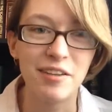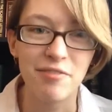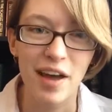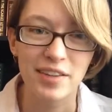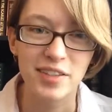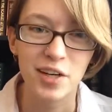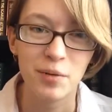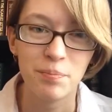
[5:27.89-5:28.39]
the
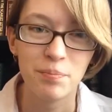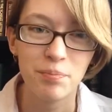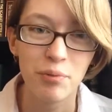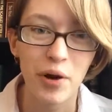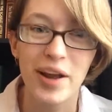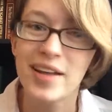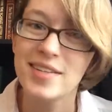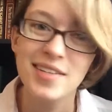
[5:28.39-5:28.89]
fact that our
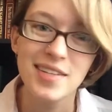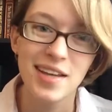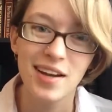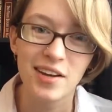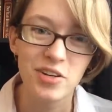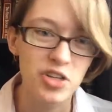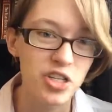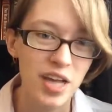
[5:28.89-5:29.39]
brains can
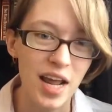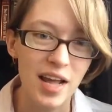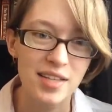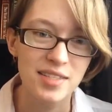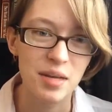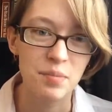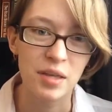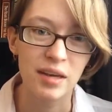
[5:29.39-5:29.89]

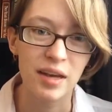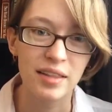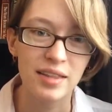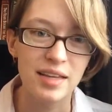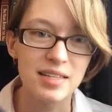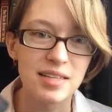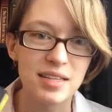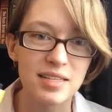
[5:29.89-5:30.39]
understand something like
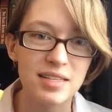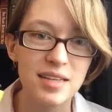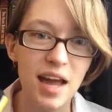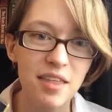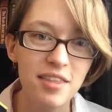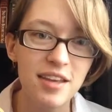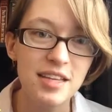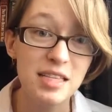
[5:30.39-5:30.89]
this, because
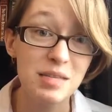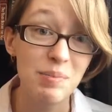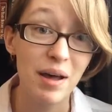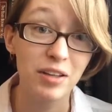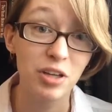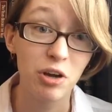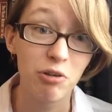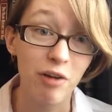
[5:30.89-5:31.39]
nothing is
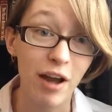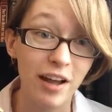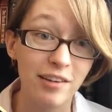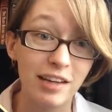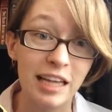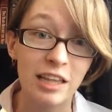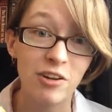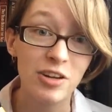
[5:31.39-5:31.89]
spelled
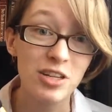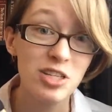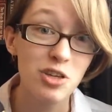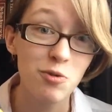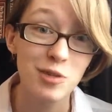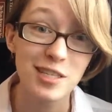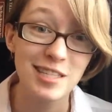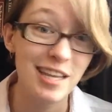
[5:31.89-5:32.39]
correctly, there is
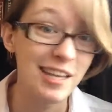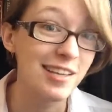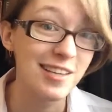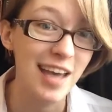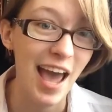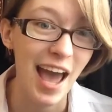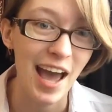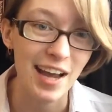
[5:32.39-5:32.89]
no
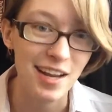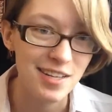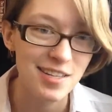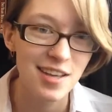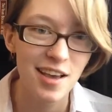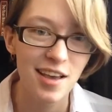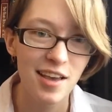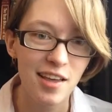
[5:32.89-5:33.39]
syntax,